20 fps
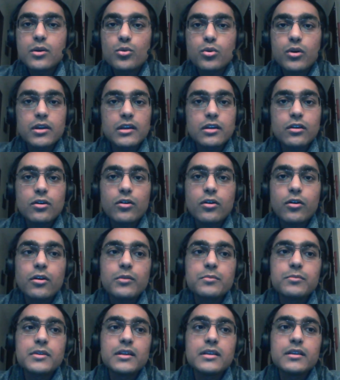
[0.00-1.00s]
what are your
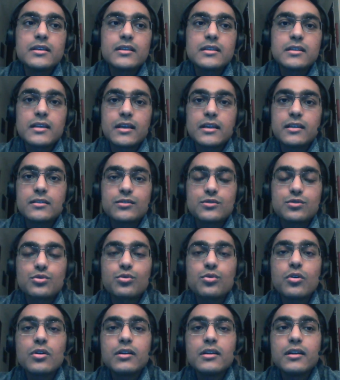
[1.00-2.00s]
hobbies, and
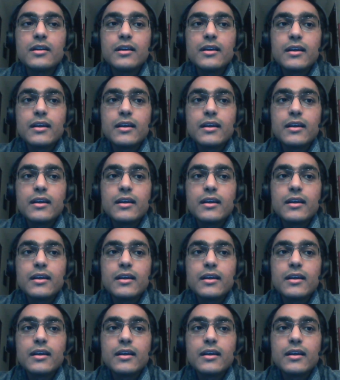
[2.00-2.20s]
so on.